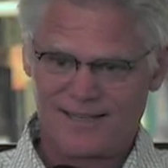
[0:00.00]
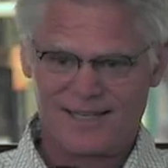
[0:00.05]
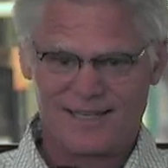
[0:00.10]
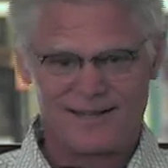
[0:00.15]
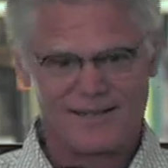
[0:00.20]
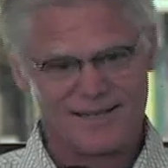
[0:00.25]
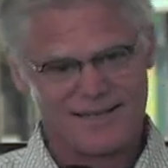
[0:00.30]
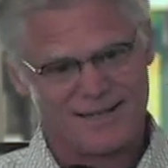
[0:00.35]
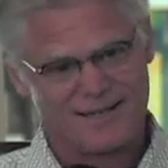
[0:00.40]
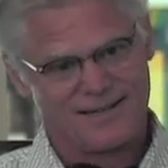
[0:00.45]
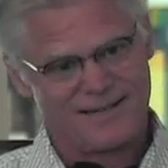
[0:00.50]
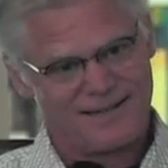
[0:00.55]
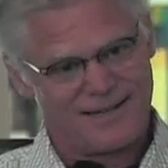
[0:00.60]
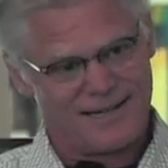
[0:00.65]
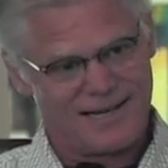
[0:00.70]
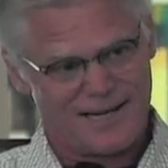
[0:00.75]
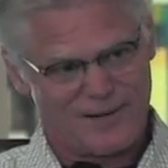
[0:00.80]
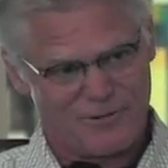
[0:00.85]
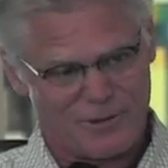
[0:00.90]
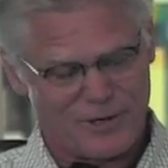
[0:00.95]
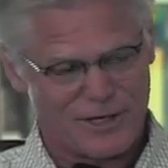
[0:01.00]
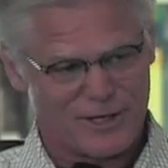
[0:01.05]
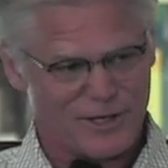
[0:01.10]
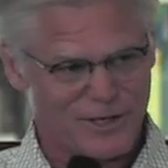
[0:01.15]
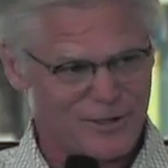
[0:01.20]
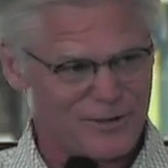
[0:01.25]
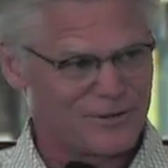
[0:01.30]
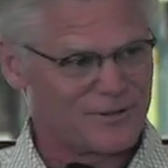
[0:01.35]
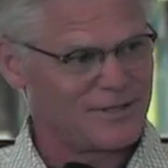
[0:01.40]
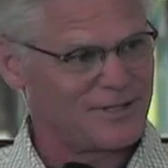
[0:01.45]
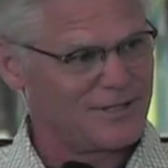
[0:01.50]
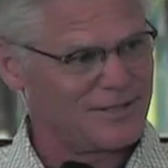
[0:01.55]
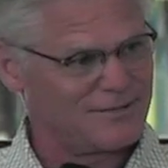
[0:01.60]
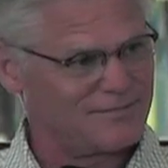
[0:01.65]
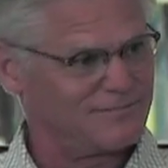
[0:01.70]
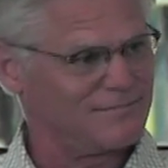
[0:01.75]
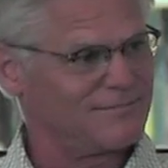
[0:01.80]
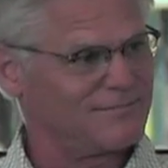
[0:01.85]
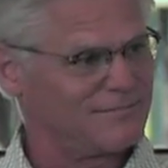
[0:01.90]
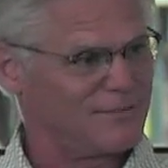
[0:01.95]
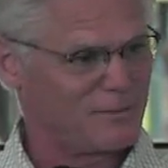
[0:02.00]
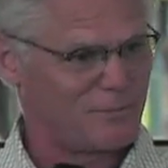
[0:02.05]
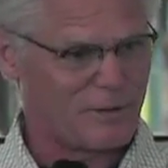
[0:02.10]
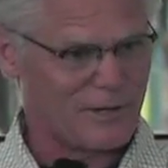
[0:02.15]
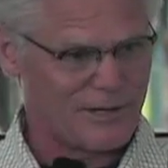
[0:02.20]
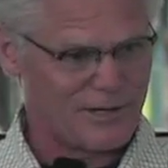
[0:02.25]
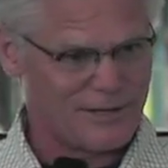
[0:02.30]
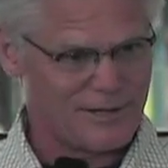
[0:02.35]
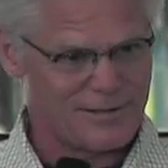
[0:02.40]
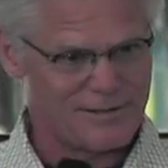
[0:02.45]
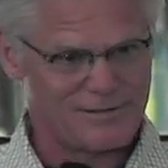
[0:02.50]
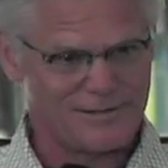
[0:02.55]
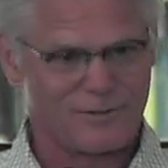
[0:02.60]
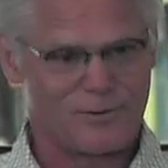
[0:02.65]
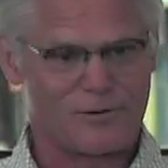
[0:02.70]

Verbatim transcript: and then I want to go to the park